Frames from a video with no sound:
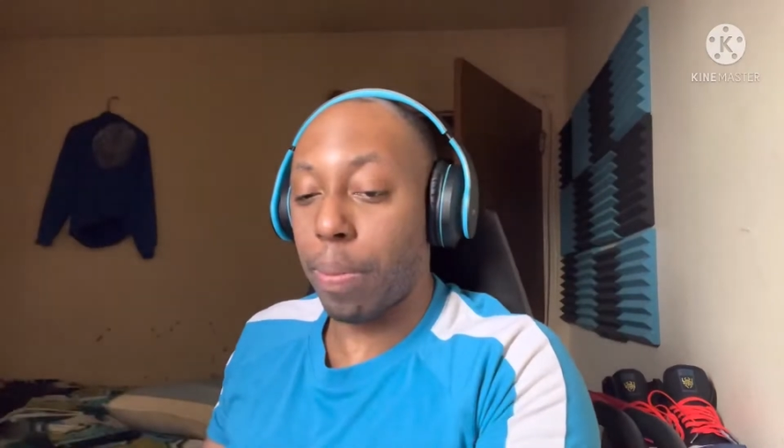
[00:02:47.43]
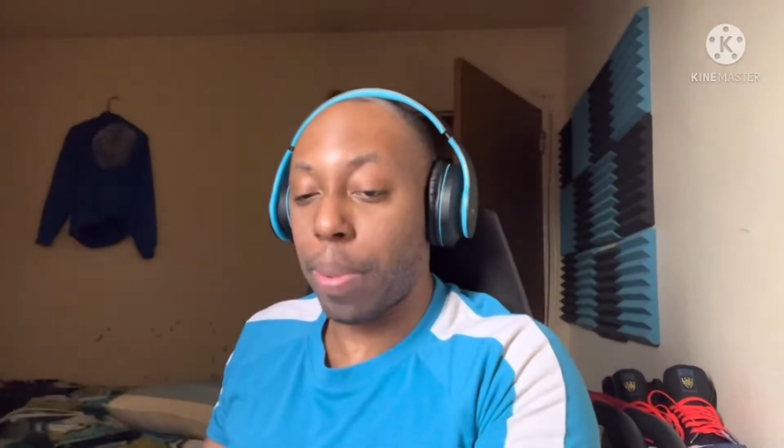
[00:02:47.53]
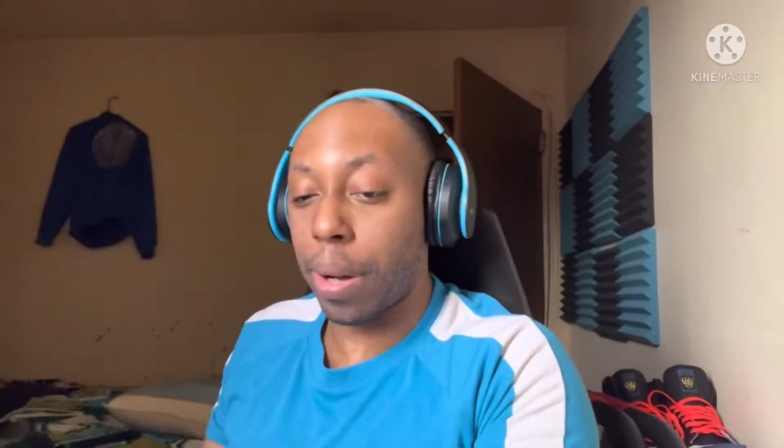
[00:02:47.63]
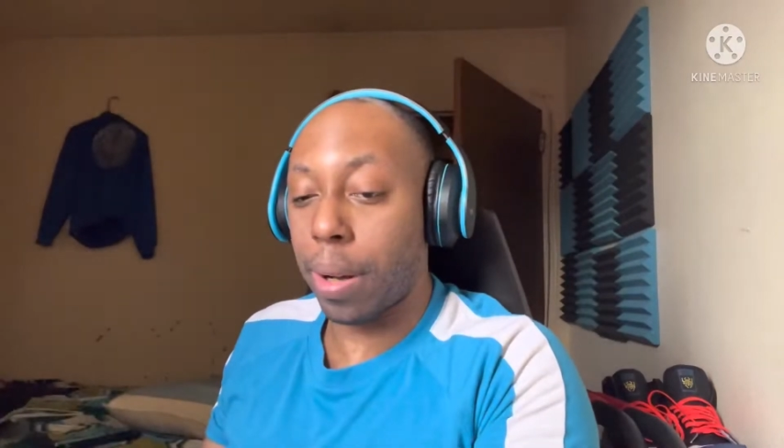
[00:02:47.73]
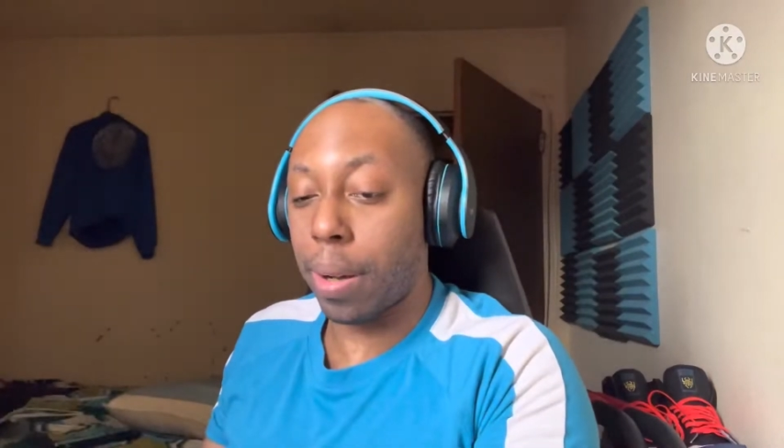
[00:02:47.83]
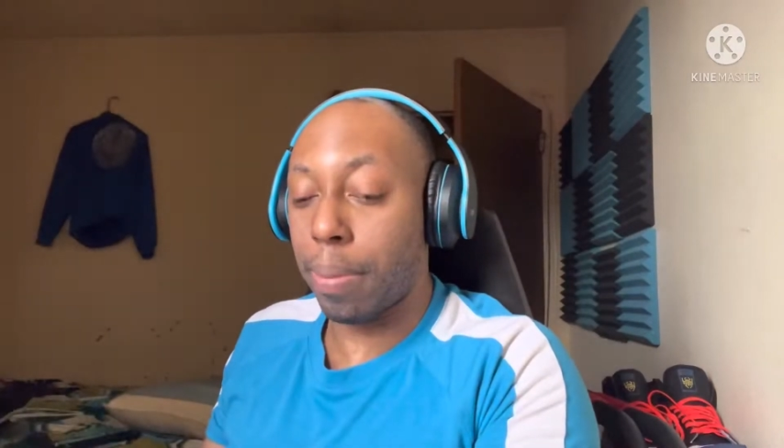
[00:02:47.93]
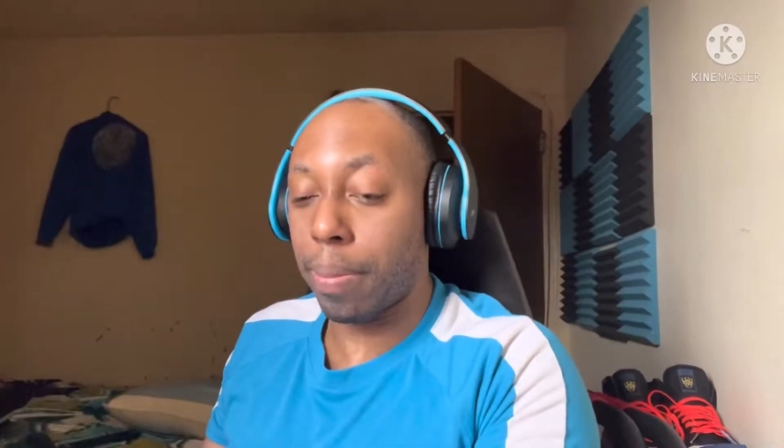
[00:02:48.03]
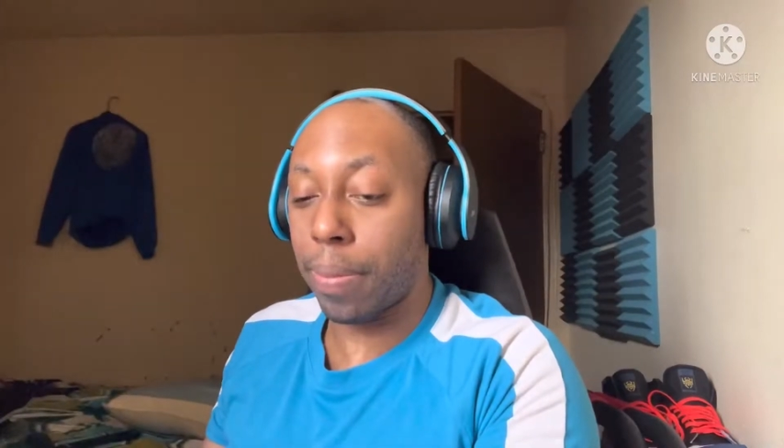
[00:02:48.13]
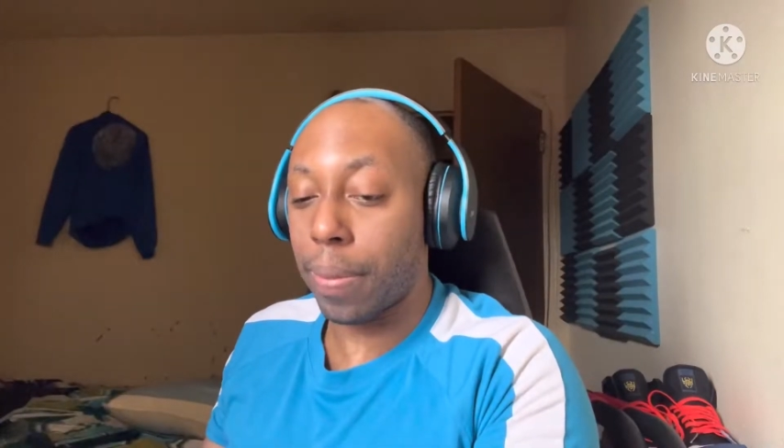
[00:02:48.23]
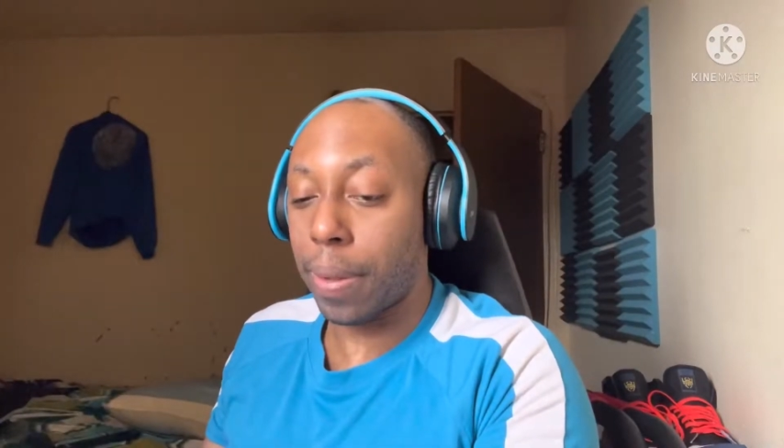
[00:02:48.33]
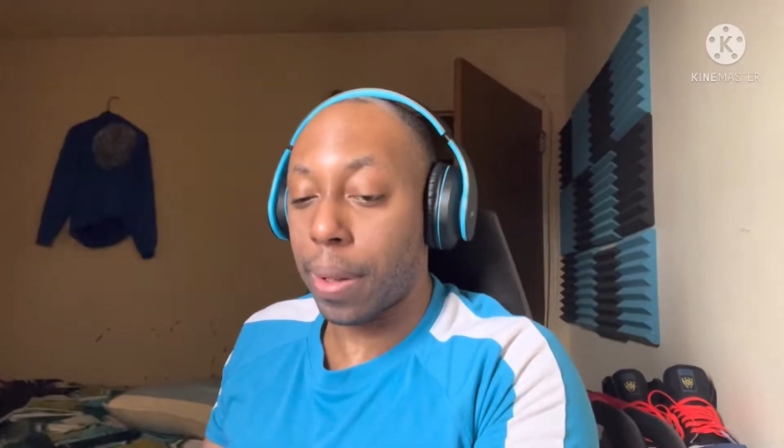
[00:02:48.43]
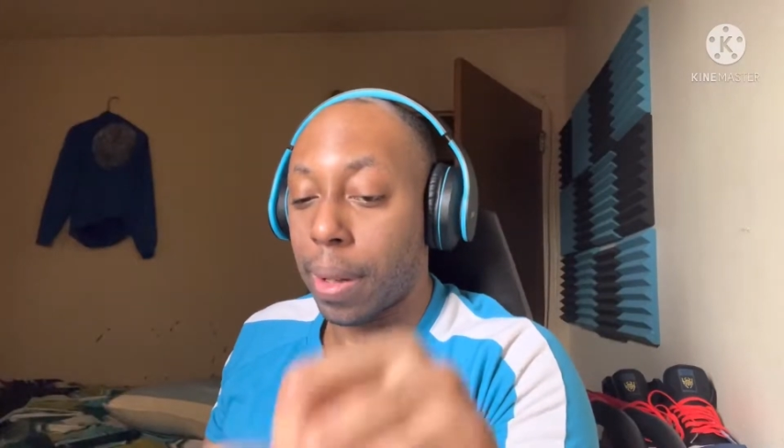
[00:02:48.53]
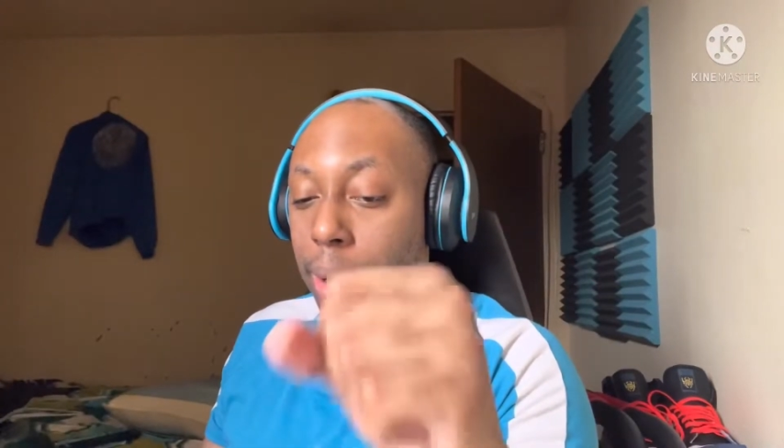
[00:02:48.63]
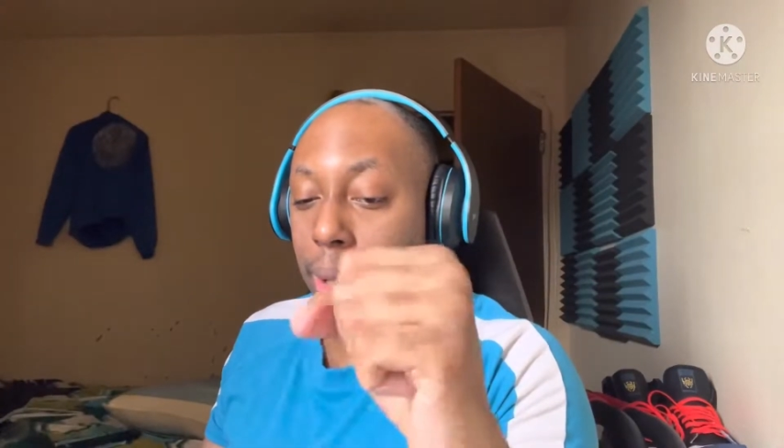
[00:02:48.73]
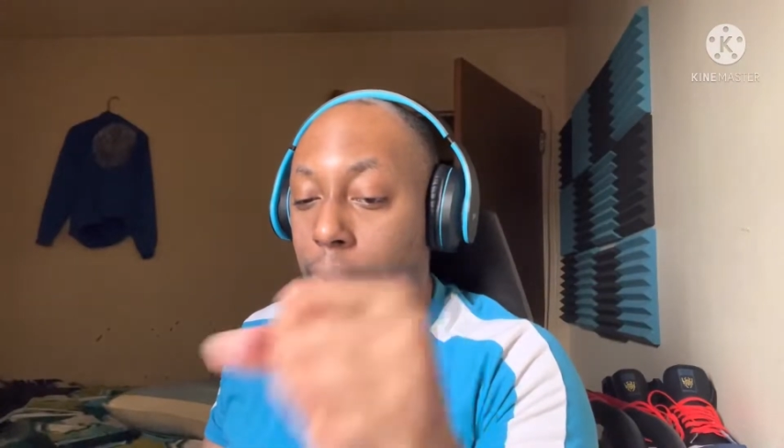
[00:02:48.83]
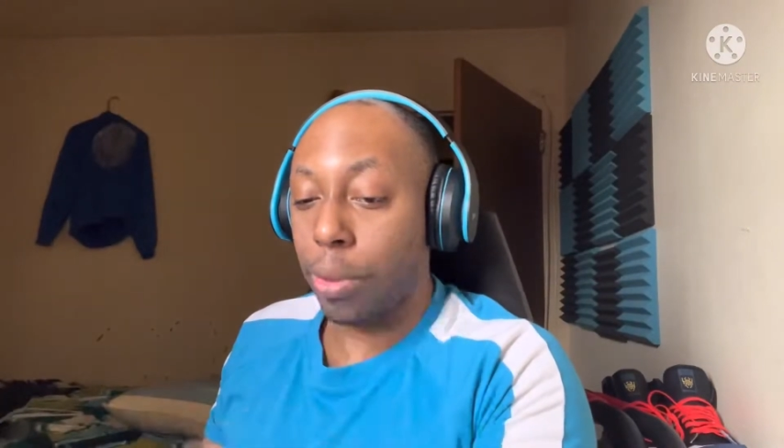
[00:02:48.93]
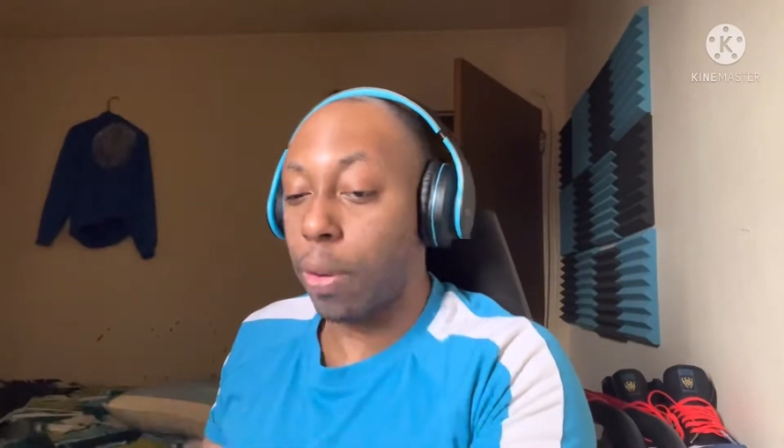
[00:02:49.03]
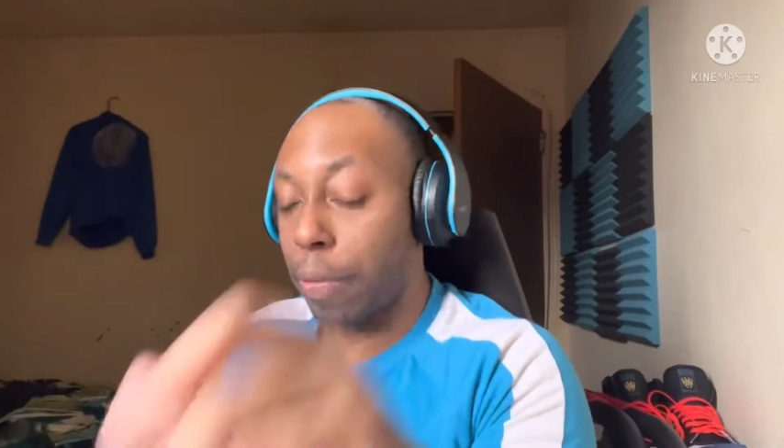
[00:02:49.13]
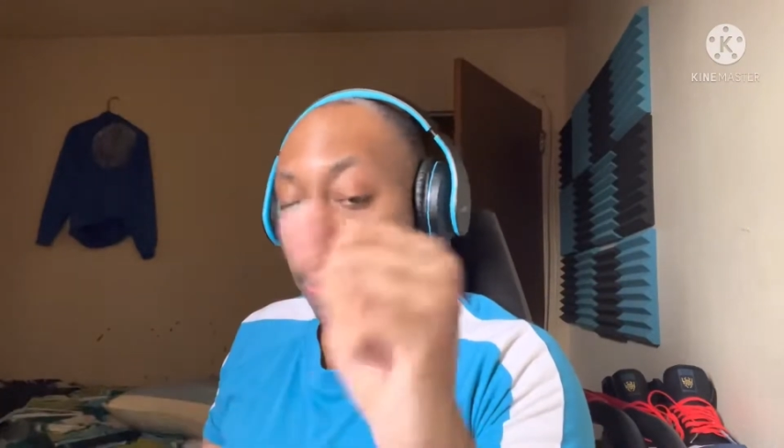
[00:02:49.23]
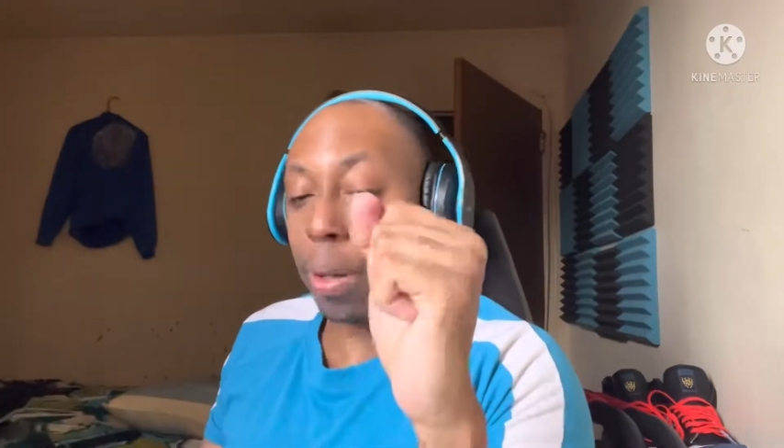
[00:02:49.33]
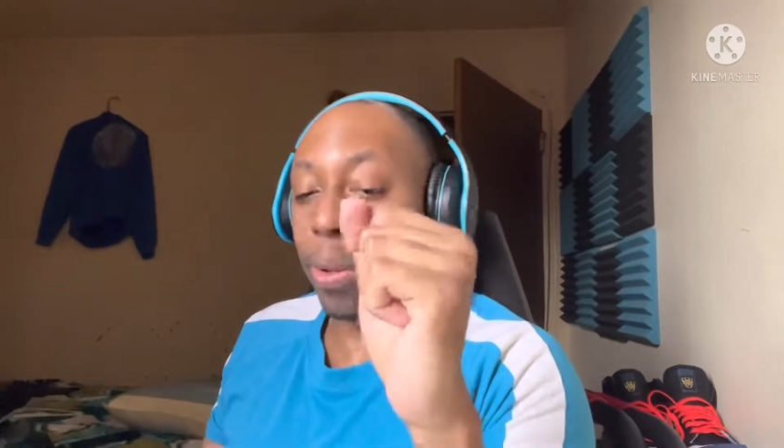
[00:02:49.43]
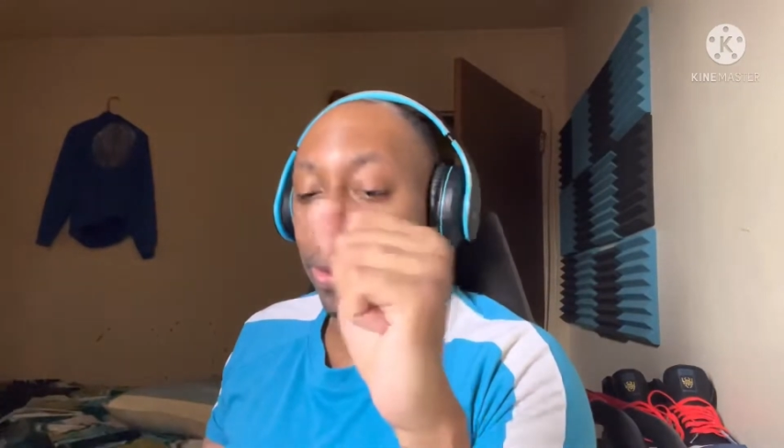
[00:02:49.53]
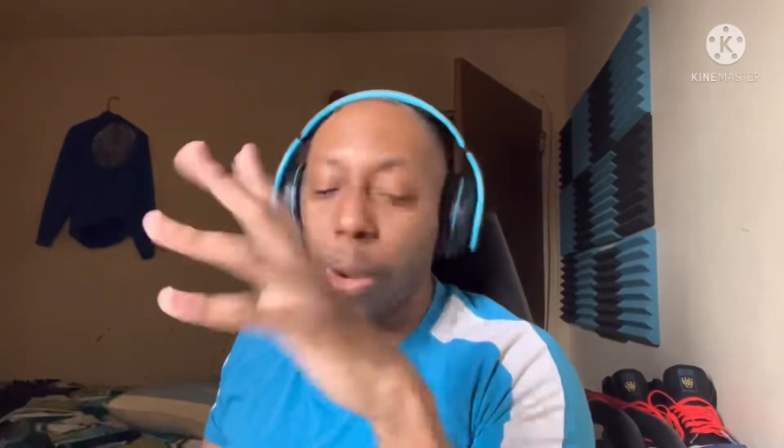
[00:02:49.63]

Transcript: But, 3 of Pentacles.